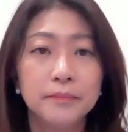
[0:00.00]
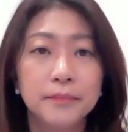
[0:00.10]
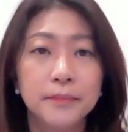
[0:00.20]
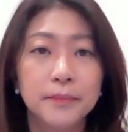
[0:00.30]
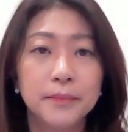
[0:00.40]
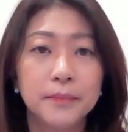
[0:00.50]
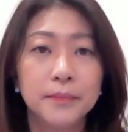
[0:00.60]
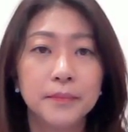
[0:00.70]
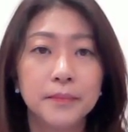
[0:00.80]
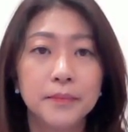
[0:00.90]

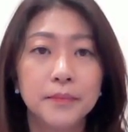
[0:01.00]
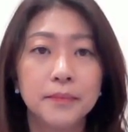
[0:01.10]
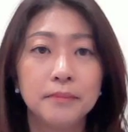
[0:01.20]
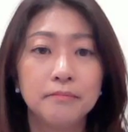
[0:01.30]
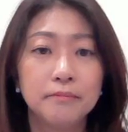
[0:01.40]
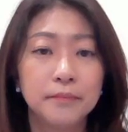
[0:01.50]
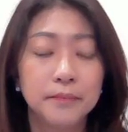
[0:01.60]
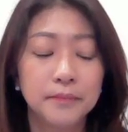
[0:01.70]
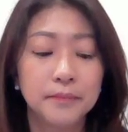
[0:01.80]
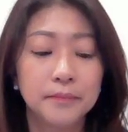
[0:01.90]
No one is speaking in this clip.